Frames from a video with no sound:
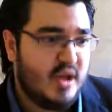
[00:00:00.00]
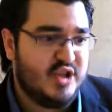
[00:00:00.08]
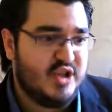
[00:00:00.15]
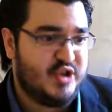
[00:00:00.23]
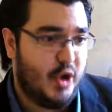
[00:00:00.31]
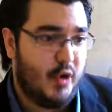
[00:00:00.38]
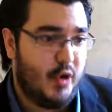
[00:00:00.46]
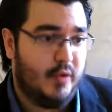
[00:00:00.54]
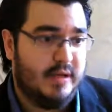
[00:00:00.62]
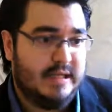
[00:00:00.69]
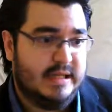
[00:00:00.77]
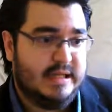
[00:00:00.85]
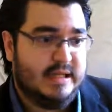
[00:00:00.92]
So
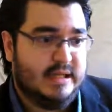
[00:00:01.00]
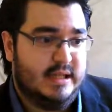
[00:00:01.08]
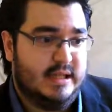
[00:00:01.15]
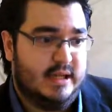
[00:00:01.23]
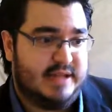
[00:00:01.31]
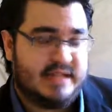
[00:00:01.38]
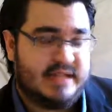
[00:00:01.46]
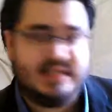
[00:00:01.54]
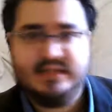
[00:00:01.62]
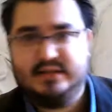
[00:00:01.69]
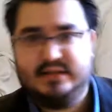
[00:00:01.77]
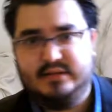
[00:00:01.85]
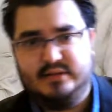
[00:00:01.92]

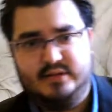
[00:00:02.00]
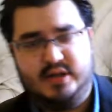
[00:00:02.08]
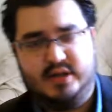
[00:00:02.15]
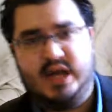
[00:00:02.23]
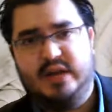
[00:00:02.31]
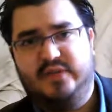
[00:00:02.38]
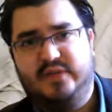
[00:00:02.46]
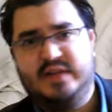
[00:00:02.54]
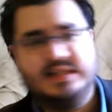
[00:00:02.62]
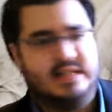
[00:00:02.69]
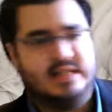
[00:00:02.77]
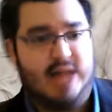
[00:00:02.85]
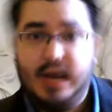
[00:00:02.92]
that's the kind of things
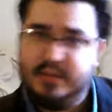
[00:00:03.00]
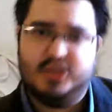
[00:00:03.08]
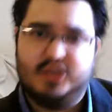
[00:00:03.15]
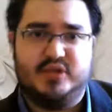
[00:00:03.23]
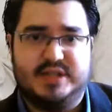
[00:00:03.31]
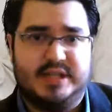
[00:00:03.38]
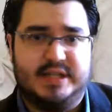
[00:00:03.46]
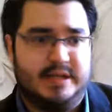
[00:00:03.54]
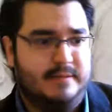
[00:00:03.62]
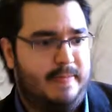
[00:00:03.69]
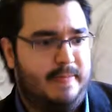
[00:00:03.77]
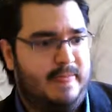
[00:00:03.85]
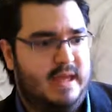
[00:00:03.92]
that I'm interested in,
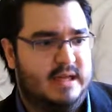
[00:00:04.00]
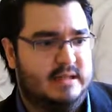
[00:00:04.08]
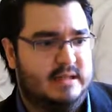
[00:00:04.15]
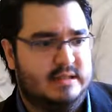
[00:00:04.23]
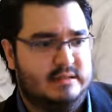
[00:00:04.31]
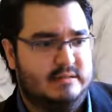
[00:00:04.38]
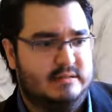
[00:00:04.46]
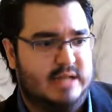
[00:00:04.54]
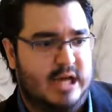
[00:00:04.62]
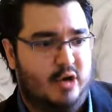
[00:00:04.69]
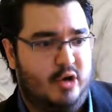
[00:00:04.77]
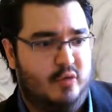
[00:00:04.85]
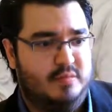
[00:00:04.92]
and
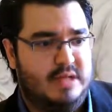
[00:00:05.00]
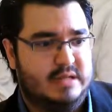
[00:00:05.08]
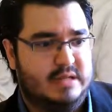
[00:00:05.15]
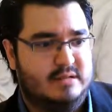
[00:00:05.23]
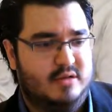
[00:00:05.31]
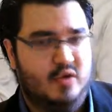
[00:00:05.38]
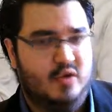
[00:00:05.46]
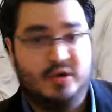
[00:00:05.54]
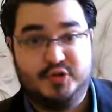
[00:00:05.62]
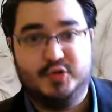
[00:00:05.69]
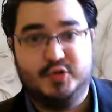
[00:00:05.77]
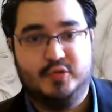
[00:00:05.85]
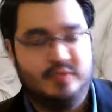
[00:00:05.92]
I hope that you are
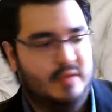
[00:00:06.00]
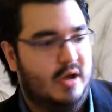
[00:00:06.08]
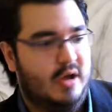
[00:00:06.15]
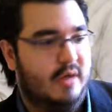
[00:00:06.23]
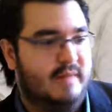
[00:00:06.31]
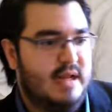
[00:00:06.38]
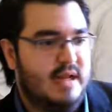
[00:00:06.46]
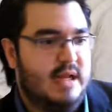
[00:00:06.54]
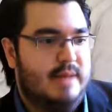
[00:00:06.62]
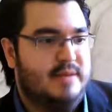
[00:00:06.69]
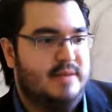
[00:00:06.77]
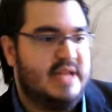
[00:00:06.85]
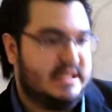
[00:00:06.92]
too.
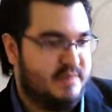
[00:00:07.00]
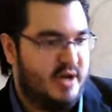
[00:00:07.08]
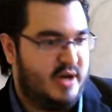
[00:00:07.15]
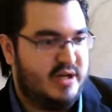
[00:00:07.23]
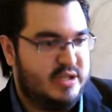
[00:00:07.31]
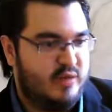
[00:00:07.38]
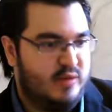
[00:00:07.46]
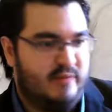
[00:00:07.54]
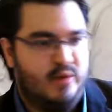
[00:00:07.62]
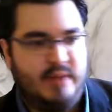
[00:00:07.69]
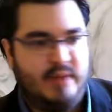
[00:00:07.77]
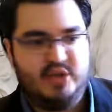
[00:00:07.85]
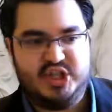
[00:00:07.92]
But yes, bionics, we have
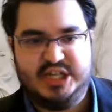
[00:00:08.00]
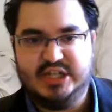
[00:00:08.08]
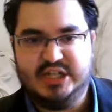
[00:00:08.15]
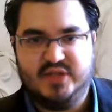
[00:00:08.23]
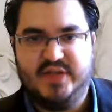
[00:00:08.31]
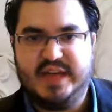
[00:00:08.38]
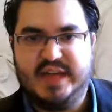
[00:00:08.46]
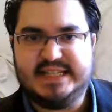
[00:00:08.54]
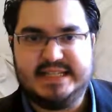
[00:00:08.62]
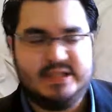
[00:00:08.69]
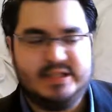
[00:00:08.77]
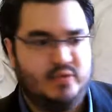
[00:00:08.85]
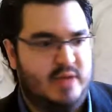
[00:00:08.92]
brain-machine
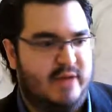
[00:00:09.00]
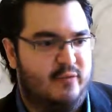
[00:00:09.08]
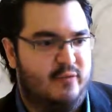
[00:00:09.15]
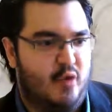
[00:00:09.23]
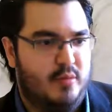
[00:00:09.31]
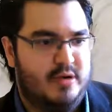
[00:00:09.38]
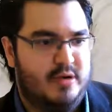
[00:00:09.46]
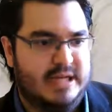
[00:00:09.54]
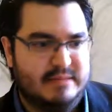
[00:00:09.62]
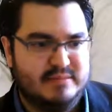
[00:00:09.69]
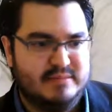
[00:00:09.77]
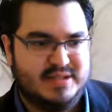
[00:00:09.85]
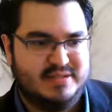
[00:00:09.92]
interfaces, we have robot
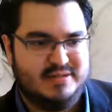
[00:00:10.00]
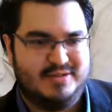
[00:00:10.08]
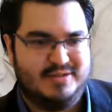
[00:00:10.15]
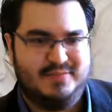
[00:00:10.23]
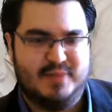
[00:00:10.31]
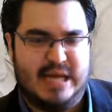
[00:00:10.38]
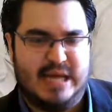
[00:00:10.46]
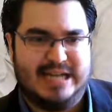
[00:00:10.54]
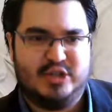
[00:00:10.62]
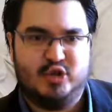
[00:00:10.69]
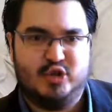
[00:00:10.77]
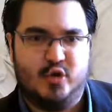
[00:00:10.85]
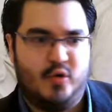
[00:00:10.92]
limbs,
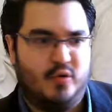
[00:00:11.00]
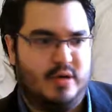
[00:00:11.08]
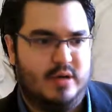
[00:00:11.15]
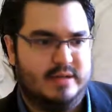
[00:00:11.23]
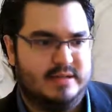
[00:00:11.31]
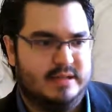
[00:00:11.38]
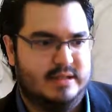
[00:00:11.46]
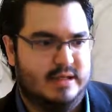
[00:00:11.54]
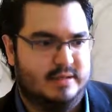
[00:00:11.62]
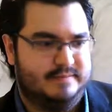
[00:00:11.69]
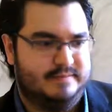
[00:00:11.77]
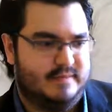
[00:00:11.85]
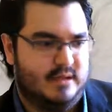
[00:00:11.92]

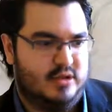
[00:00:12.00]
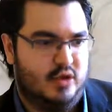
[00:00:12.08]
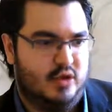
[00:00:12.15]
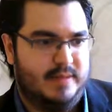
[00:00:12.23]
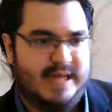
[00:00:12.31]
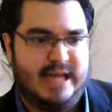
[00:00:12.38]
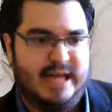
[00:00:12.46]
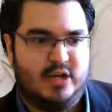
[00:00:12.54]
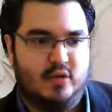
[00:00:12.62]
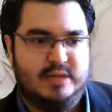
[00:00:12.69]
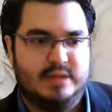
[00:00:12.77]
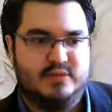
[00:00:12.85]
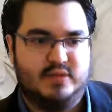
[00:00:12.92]
mechanical
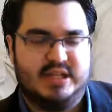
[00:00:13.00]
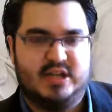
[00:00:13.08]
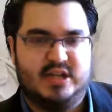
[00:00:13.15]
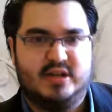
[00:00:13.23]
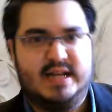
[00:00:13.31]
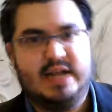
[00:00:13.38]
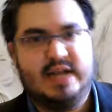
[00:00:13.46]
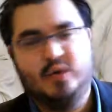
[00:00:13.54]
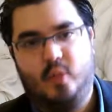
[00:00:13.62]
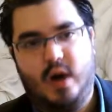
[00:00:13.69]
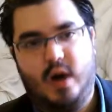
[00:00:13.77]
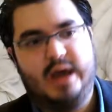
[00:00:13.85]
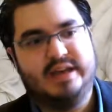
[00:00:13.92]
limbs. We can connect the
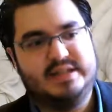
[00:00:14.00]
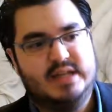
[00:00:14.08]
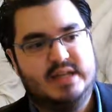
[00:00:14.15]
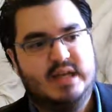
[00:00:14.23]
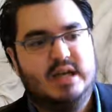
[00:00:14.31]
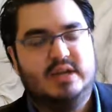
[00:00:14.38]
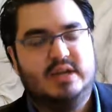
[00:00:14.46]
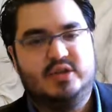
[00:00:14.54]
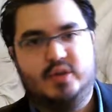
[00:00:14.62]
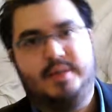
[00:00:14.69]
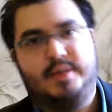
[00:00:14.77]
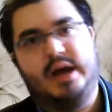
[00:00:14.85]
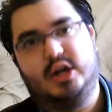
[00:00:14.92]
wires to the
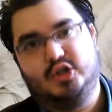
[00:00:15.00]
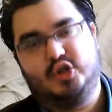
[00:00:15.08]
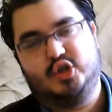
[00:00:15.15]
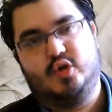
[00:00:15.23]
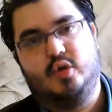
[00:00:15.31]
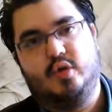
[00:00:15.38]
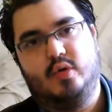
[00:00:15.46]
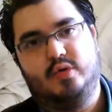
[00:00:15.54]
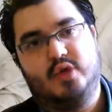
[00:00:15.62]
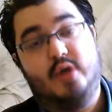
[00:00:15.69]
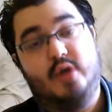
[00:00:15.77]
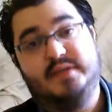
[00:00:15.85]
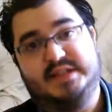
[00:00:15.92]
biological
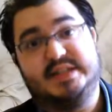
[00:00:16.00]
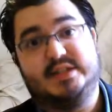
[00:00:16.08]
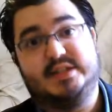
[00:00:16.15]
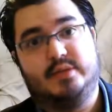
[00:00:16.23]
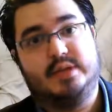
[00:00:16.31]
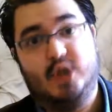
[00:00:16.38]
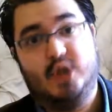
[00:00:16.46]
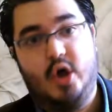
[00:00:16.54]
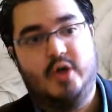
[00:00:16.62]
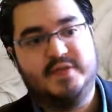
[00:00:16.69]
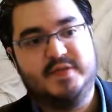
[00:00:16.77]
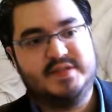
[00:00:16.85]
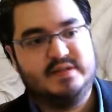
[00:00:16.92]
nervous system and
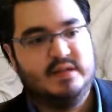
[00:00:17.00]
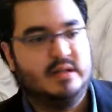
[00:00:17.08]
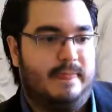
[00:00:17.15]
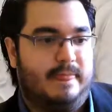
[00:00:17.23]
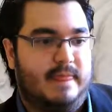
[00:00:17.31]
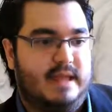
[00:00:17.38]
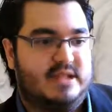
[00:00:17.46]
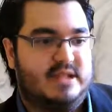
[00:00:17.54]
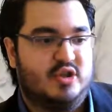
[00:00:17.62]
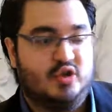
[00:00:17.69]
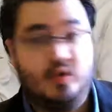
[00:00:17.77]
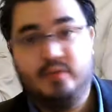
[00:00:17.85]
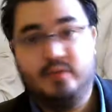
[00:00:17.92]
nerves. It's
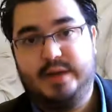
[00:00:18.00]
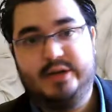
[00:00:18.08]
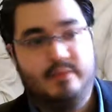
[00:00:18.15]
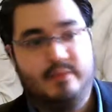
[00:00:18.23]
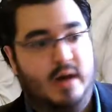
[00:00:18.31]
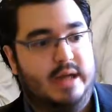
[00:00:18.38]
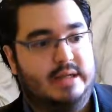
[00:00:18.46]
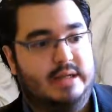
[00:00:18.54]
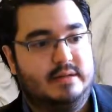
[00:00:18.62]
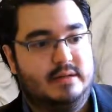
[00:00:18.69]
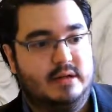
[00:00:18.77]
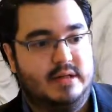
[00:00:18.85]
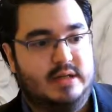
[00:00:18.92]
controlled by the mind.
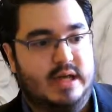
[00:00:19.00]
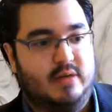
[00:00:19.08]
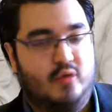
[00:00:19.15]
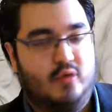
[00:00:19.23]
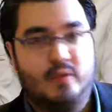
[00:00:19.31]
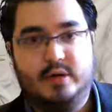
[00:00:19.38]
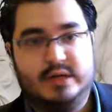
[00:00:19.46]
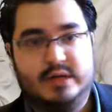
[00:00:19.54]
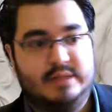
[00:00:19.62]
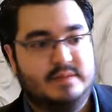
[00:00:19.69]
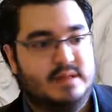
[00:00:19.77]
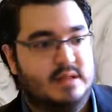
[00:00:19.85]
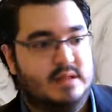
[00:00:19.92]
Okay, robot
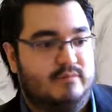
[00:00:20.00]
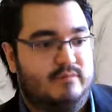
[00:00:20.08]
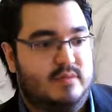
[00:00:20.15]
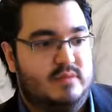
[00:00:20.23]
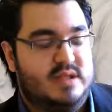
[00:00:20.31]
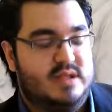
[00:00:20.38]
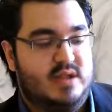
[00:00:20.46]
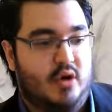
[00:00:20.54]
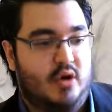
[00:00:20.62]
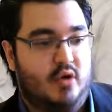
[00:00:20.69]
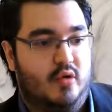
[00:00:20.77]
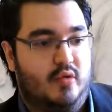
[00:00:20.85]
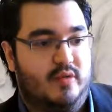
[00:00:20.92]
limbs.
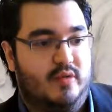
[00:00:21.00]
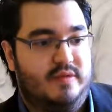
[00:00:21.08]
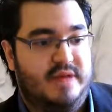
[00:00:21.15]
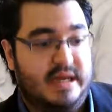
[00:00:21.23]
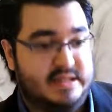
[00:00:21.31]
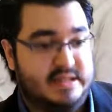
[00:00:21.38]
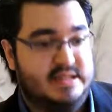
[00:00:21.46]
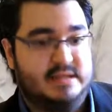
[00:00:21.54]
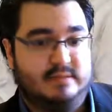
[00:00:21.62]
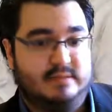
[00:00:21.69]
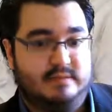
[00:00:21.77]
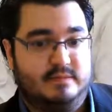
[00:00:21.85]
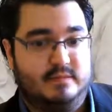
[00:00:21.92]
So that's
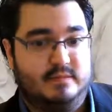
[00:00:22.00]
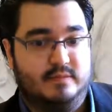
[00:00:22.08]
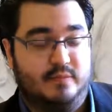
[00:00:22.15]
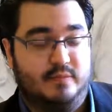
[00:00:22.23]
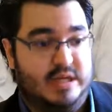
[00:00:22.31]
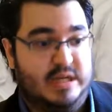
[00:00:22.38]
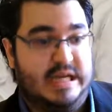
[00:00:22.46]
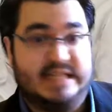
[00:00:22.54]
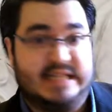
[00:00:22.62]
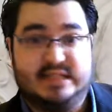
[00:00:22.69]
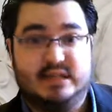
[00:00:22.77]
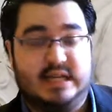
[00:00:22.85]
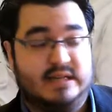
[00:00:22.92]
pretty
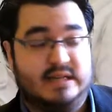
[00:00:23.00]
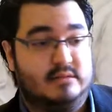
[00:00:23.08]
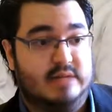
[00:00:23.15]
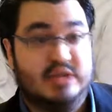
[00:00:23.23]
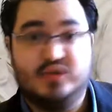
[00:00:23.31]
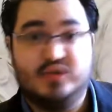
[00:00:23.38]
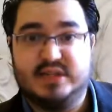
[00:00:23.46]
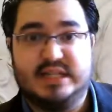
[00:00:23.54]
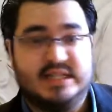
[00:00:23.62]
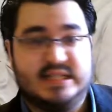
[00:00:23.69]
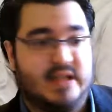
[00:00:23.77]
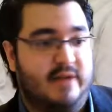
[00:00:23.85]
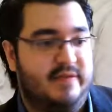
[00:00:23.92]
interesting
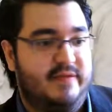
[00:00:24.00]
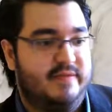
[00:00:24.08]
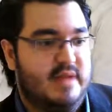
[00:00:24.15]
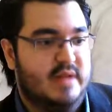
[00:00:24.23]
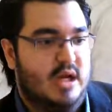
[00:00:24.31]
stuff.